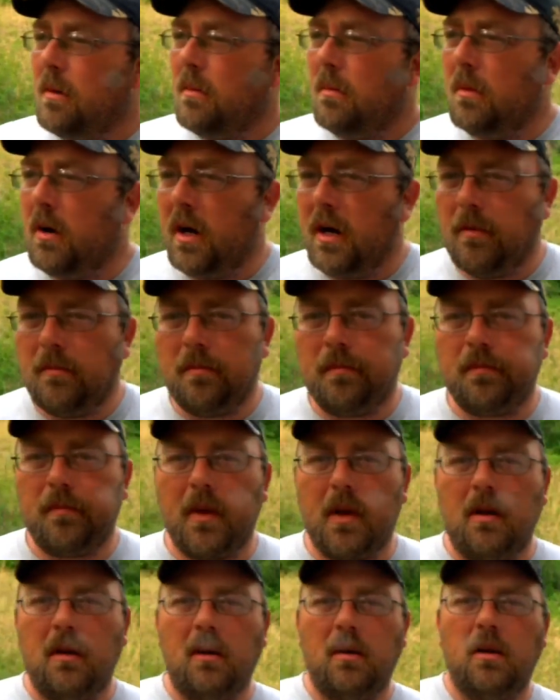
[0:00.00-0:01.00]
But,
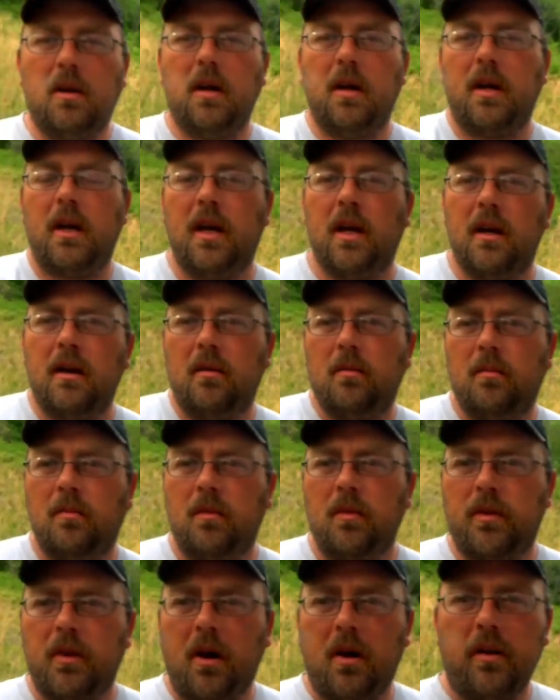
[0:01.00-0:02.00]
again,
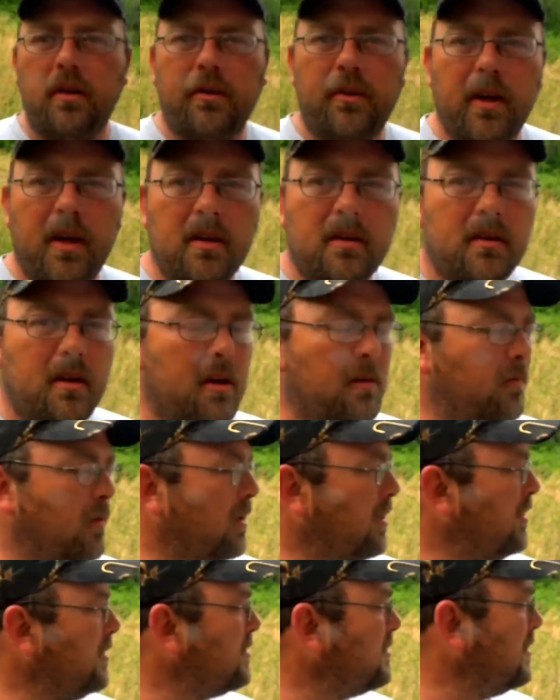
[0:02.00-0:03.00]
with all the things I've
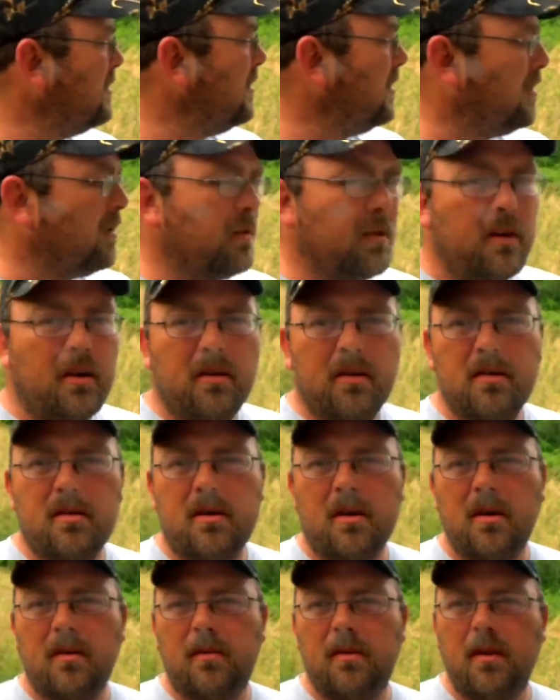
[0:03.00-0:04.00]
lost and all the other
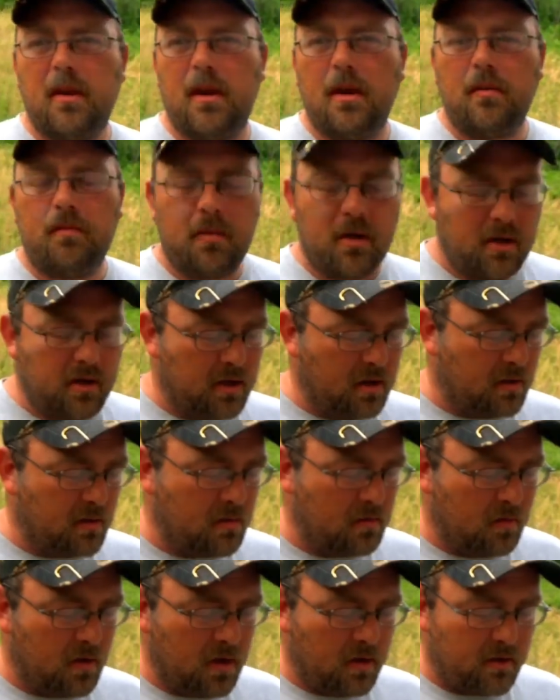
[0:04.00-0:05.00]
stuff that I've been
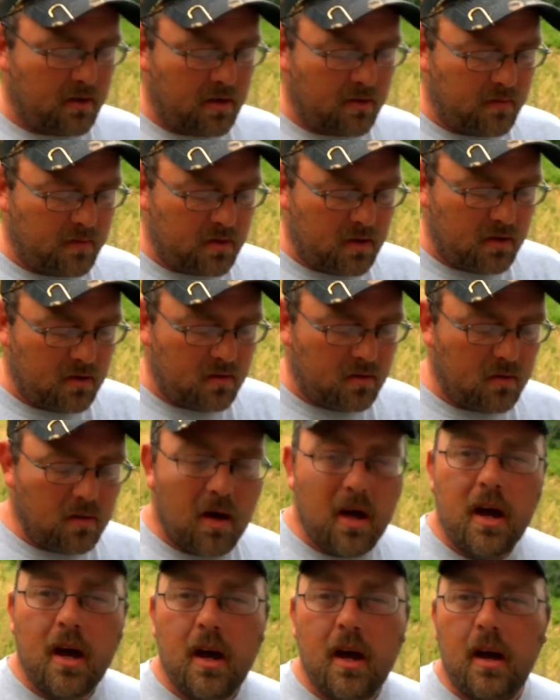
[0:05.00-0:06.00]
dealing with, I've still
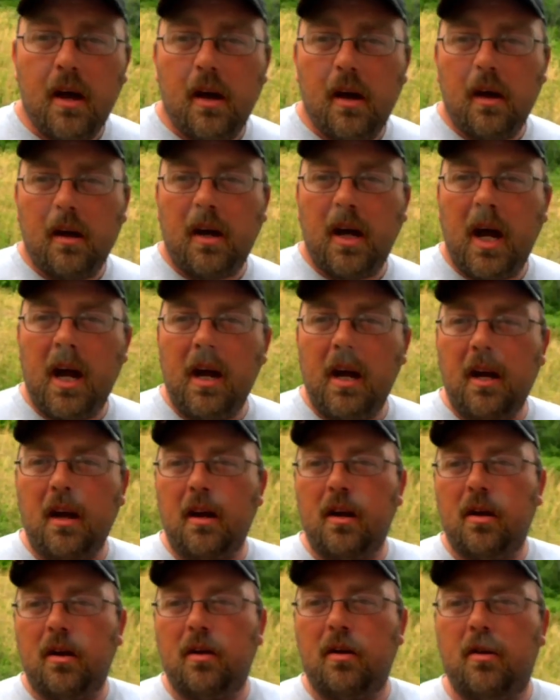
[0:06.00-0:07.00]

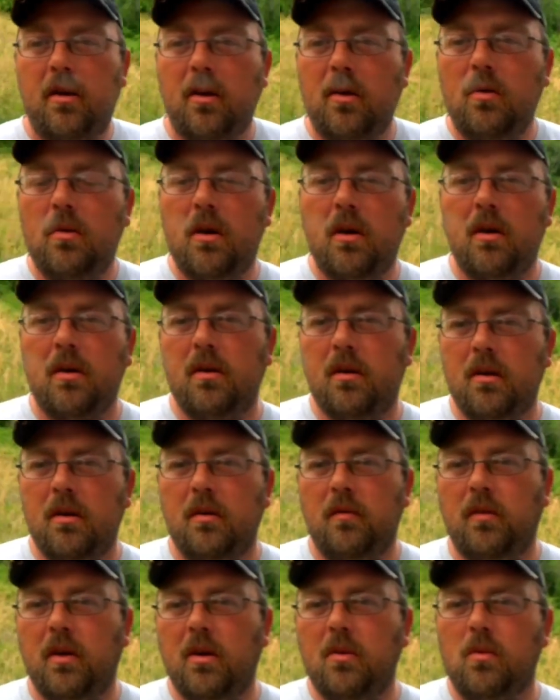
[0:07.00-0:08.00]
gained 200
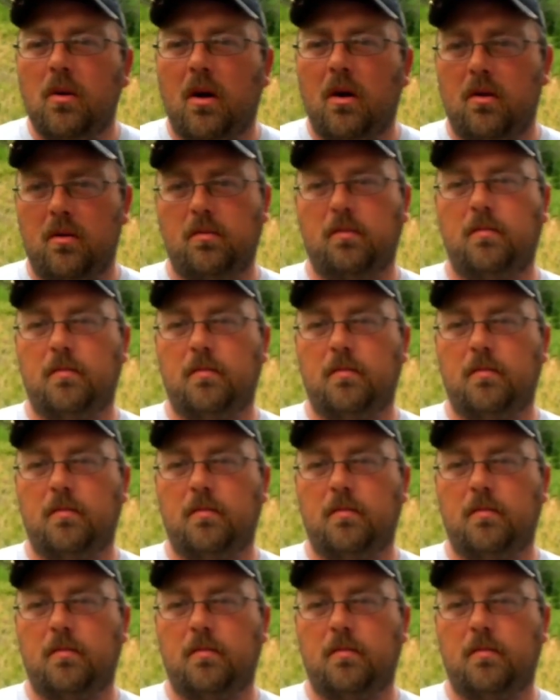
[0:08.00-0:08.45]
of you all.